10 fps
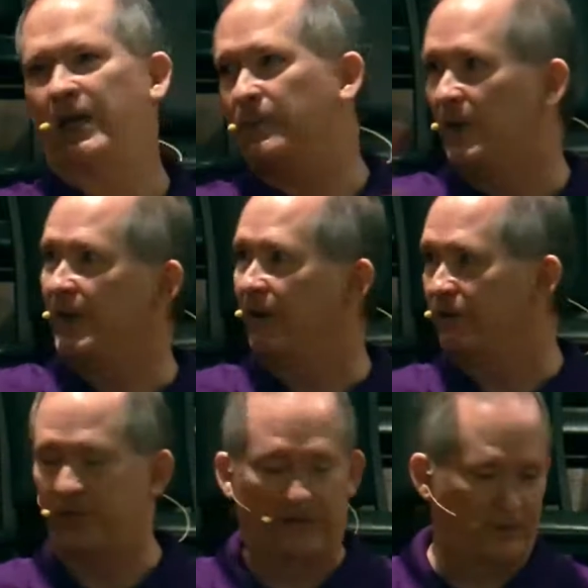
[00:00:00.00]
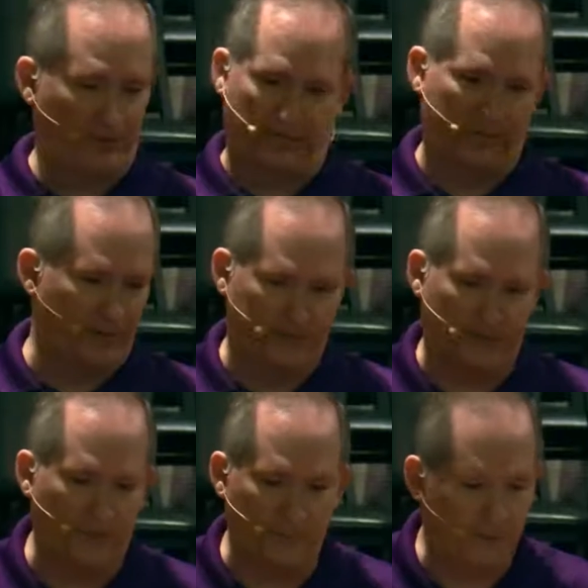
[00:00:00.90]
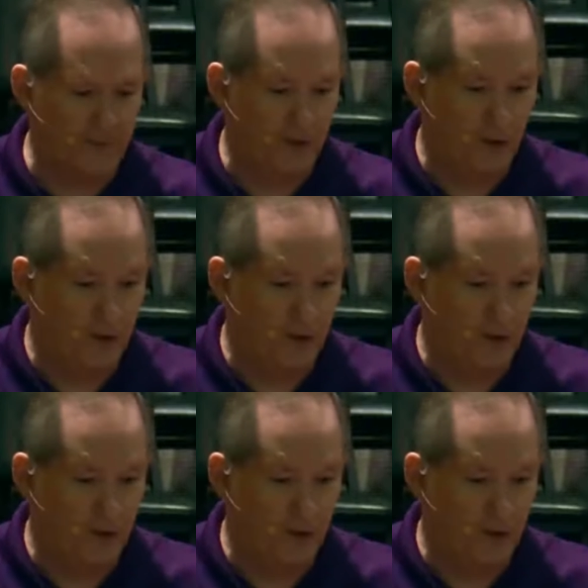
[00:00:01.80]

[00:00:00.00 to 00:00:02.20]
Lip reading: anybody else of the disciples,